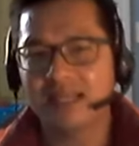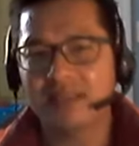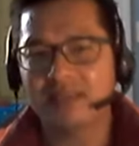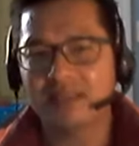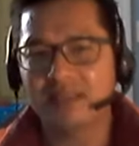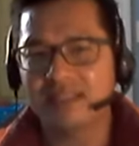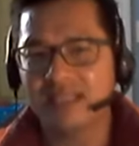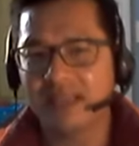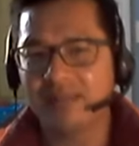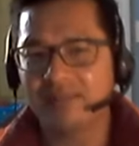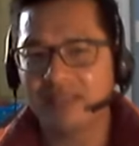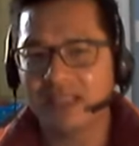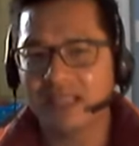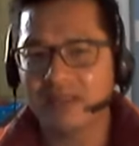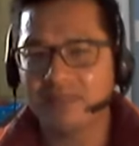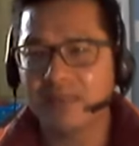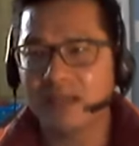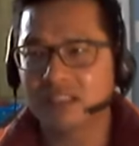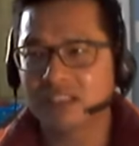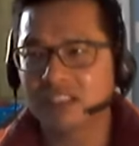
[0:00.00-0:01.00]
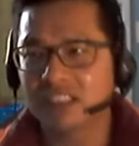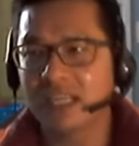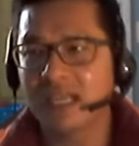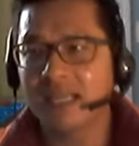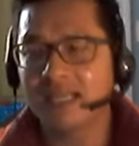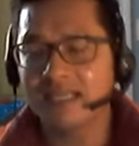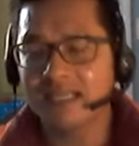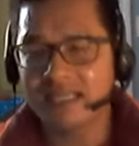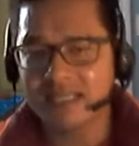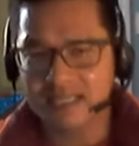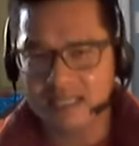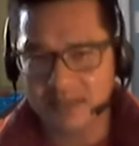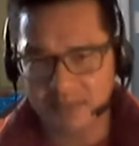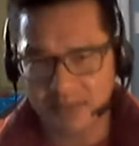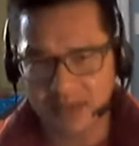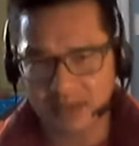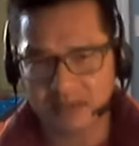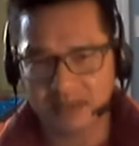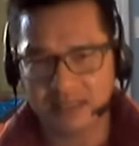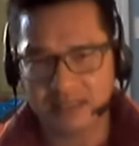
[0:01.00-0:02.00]
the same thing about Chinese
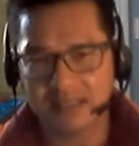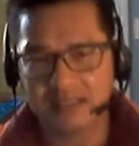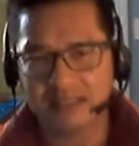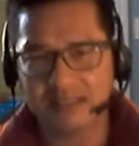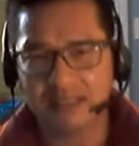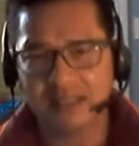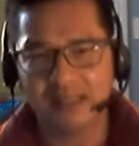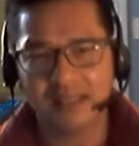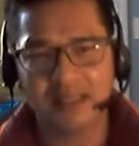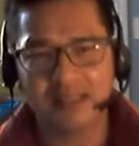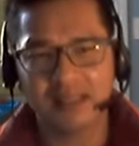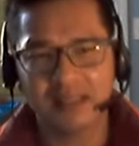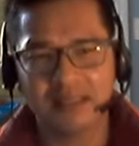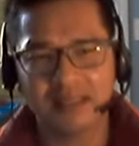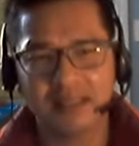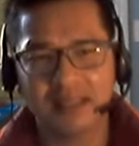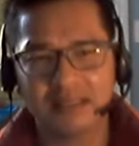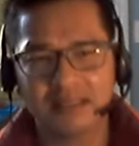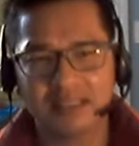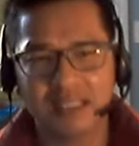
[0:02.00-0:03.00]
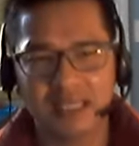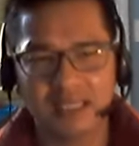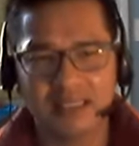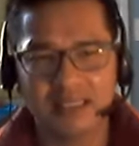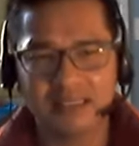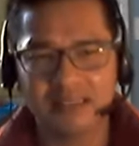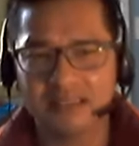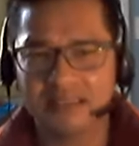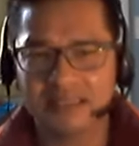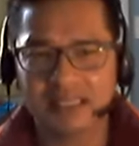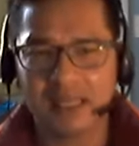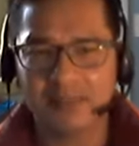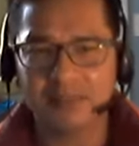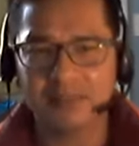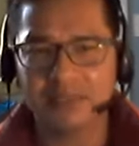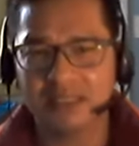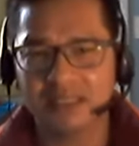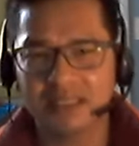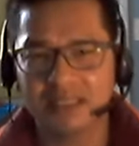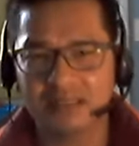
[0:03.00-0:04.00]
Americans. And the thing that Chinese and
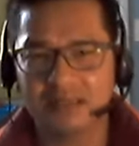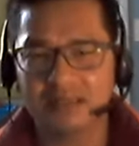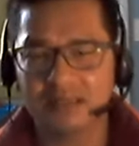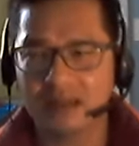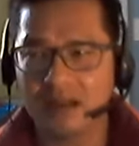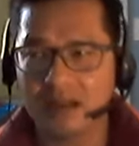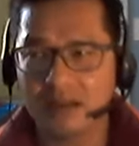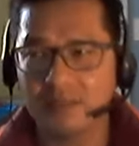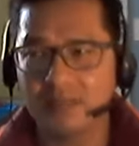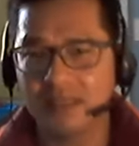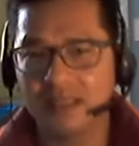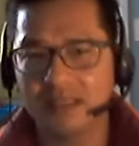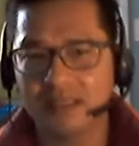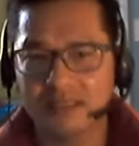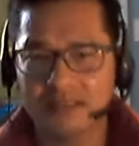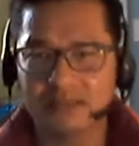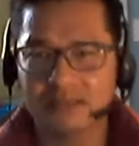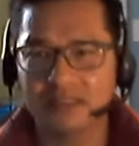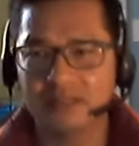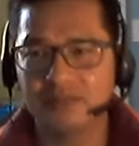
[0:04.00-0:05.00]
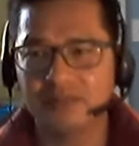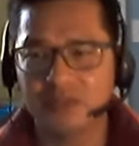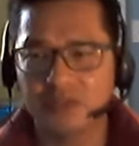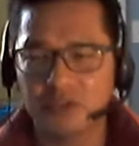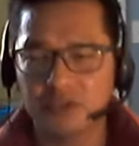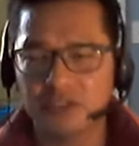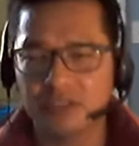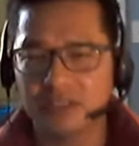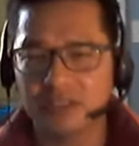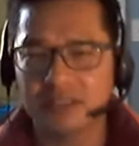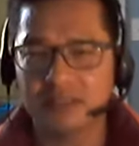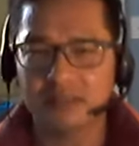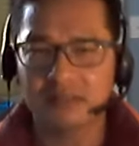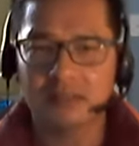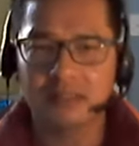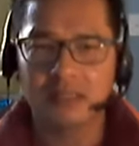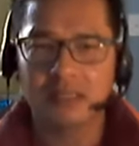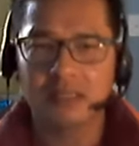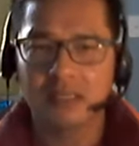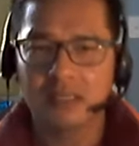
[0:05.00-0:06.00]
Japanese share in common is Confucian
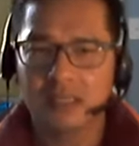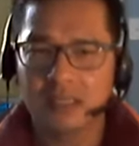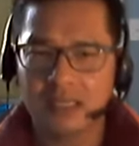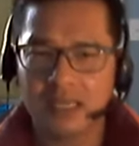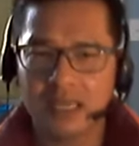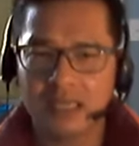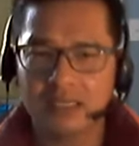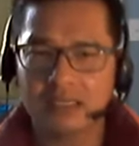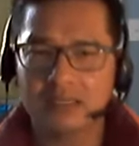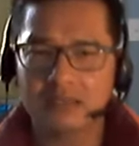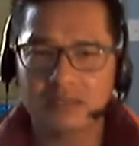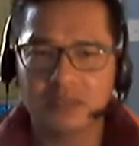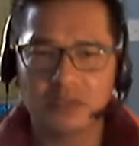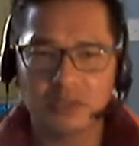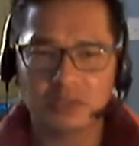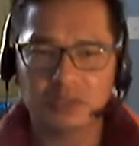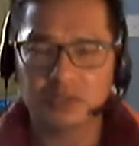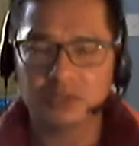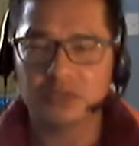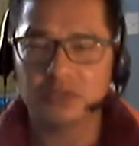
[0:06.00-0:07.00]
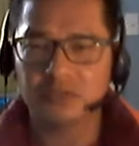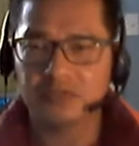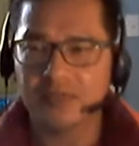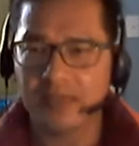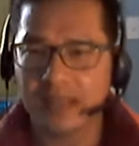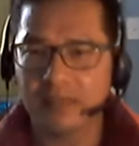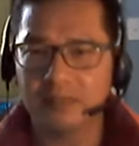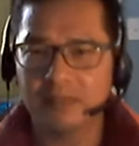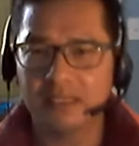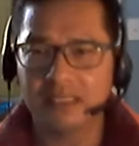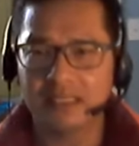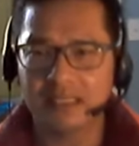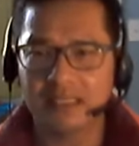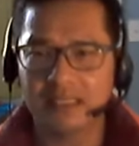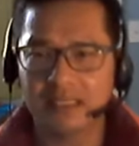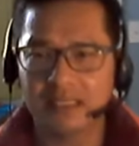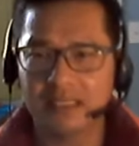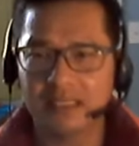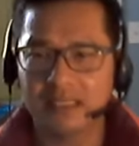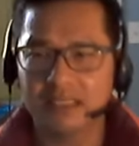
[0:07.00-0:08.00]
kind of cultural
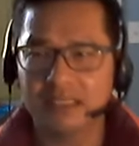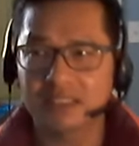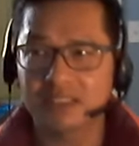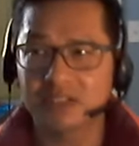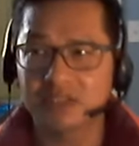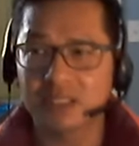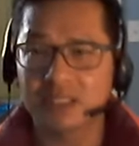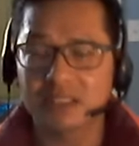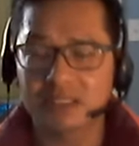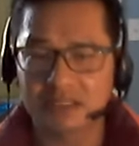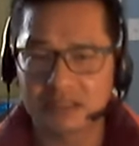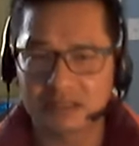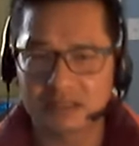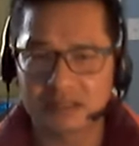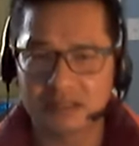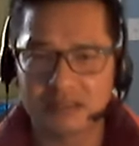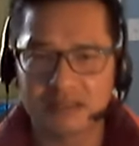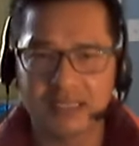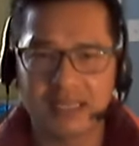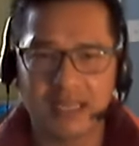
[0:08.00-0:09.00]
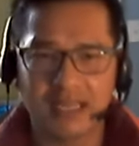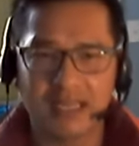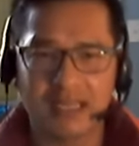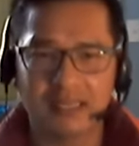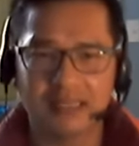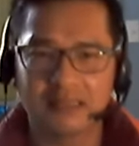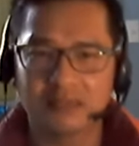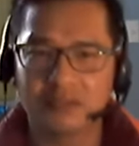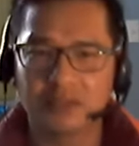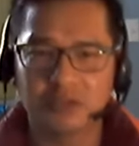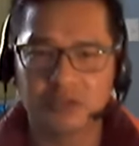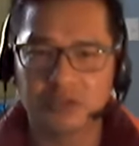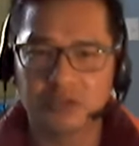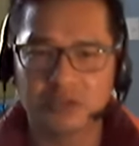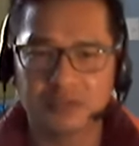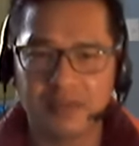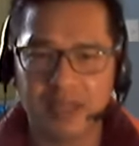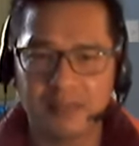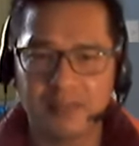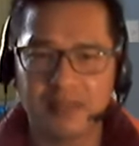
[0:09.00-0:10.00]
family structures and
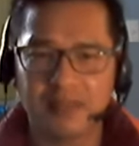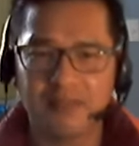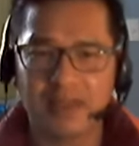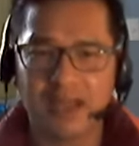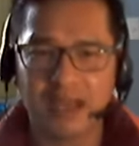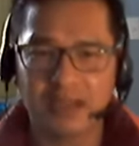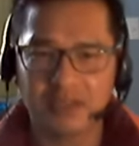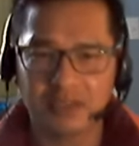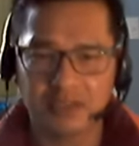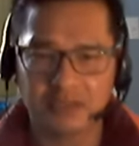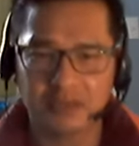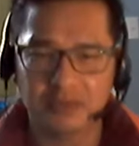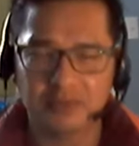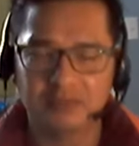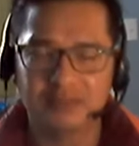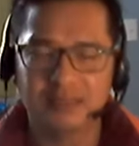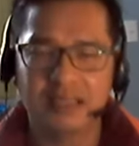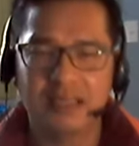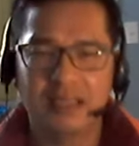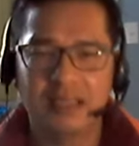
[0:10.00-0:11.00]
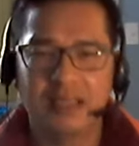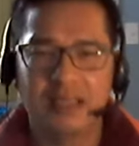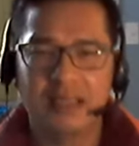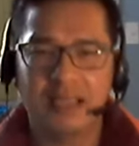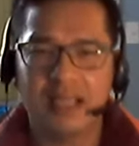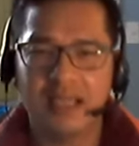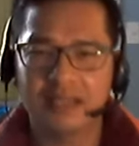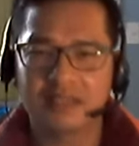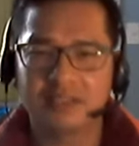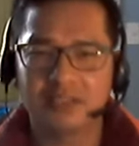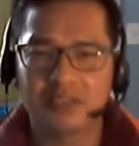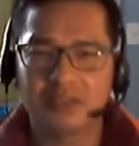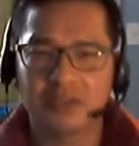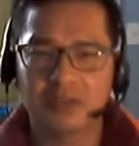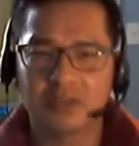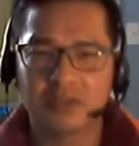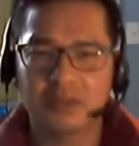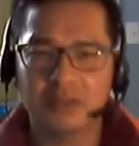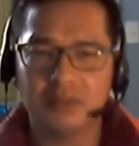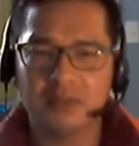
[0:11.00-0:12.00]
cultural family values. And
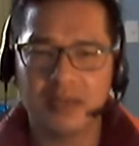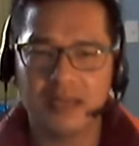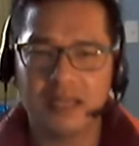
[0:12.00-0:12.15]
so